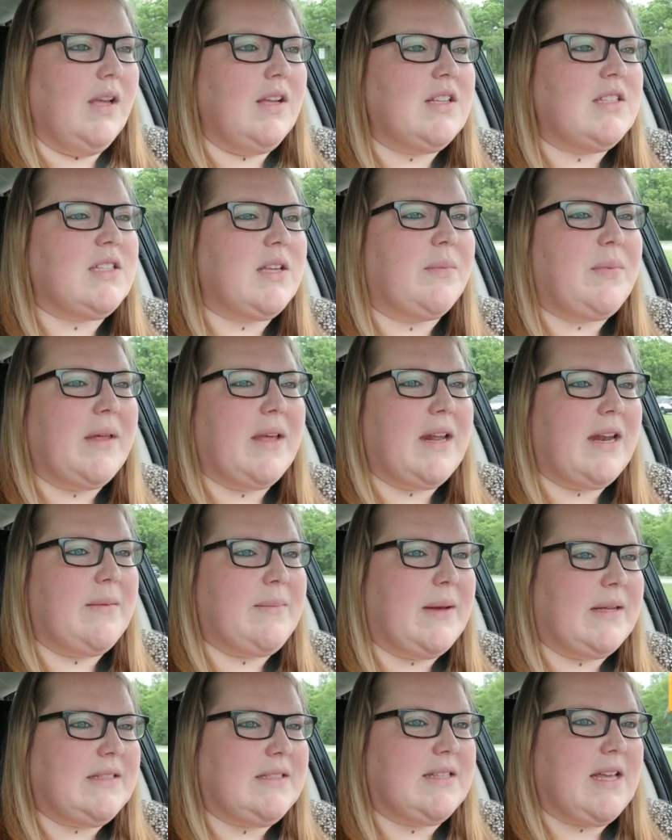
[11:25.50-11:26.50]
So I'm thinking I
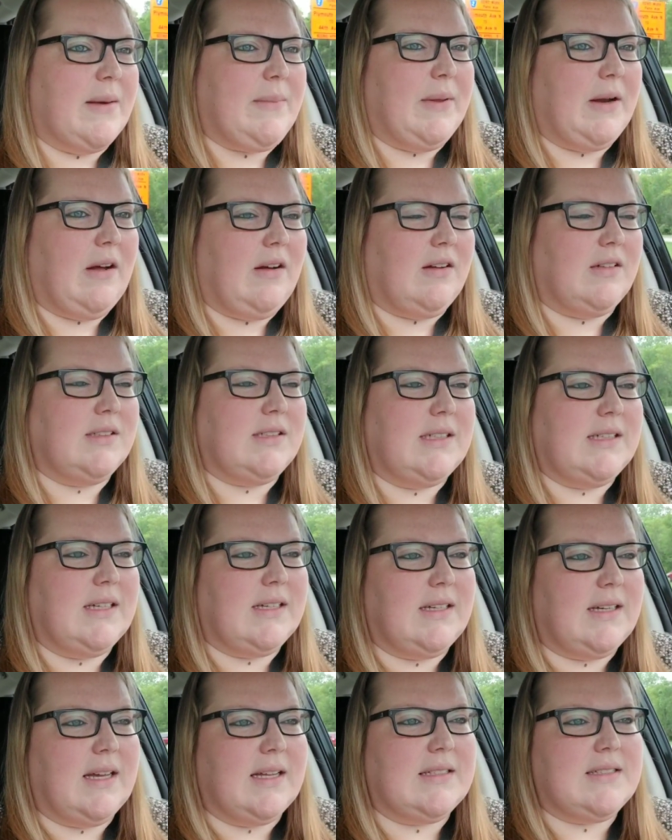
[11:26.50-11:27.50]
might stop at Aldi
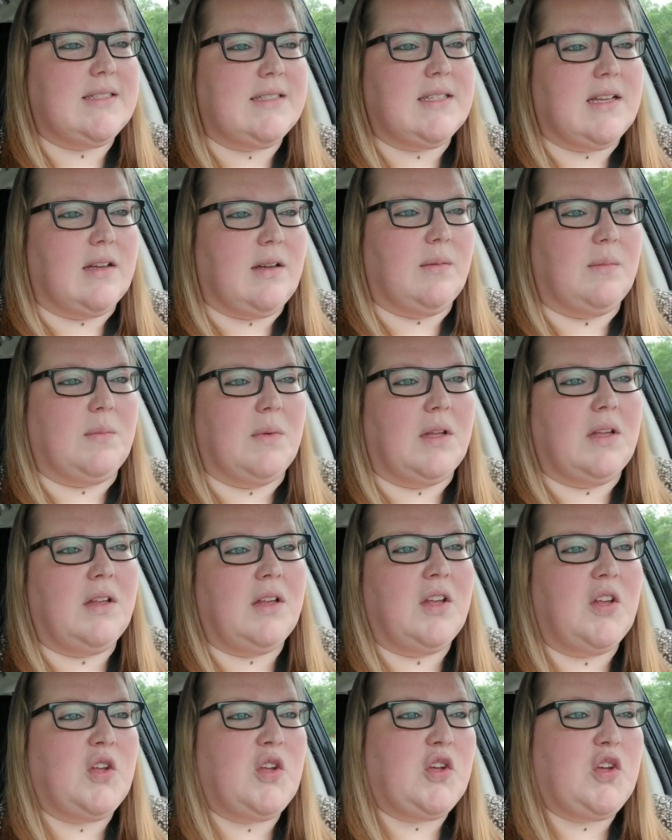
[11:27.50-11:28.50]
and get some
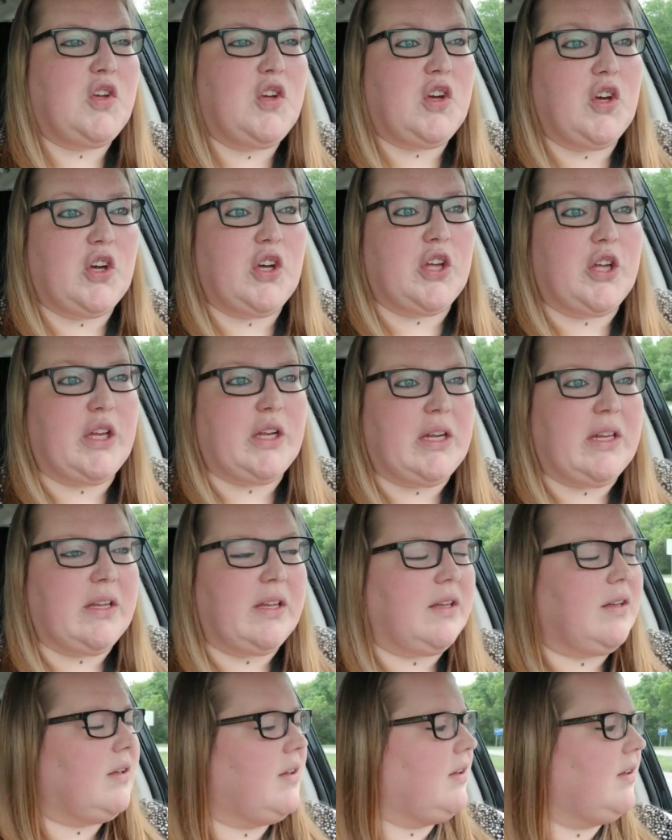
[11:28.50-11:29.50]
good
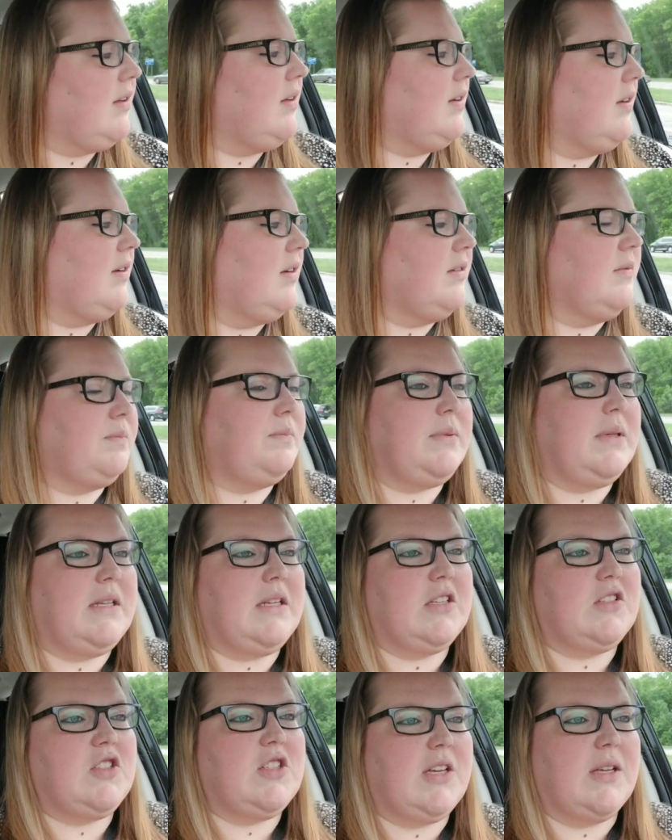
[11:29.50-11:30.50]

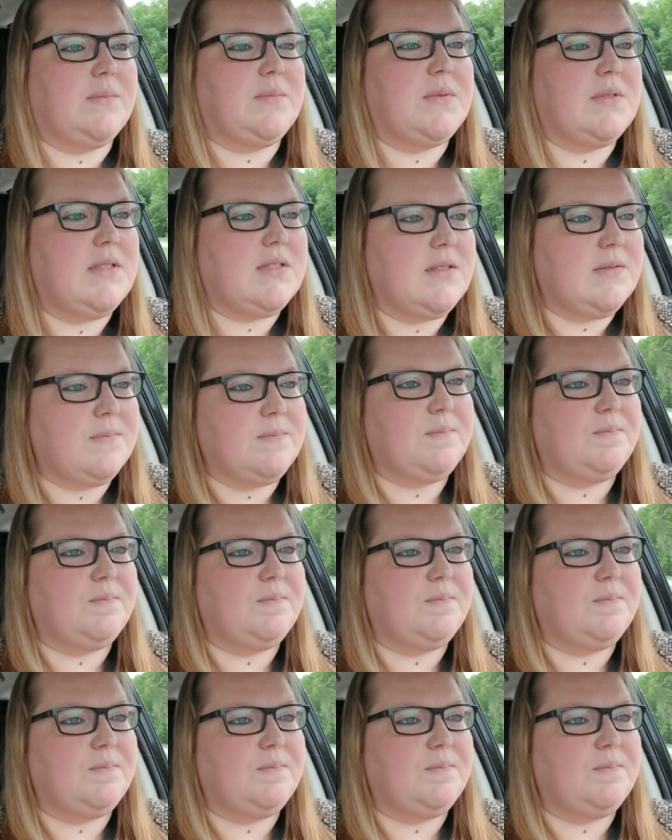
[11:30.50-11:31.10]
pita chips.